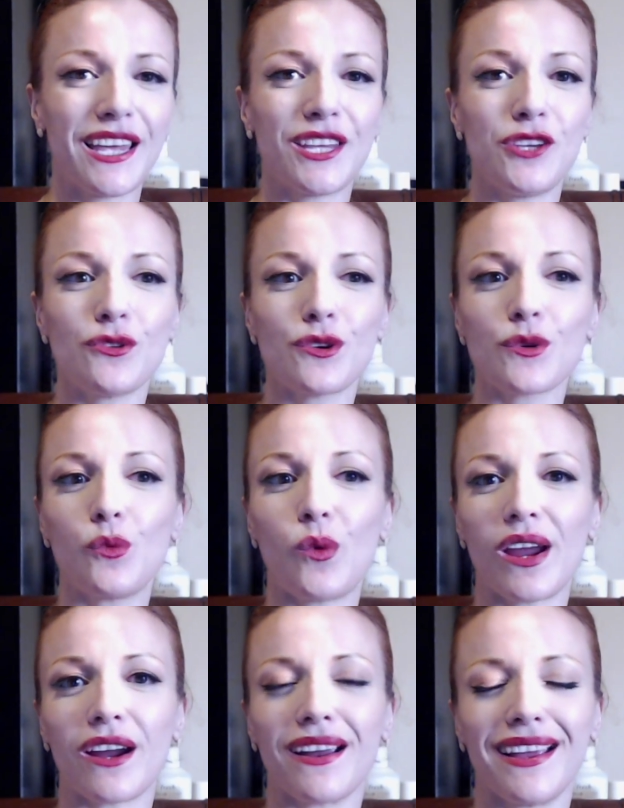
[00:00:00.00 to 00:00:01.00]
You can
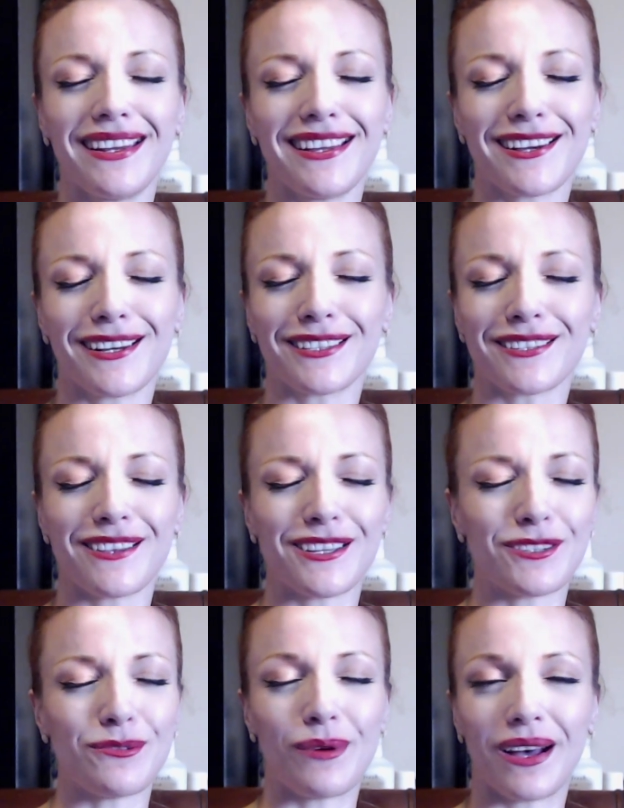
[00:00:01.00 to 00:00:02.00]
wear any color that
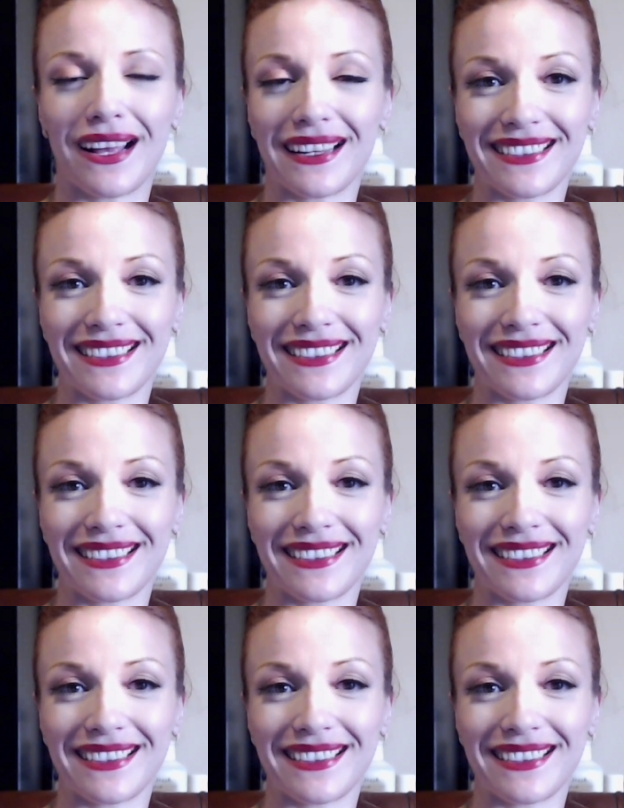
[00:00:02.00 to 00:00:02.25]
you want.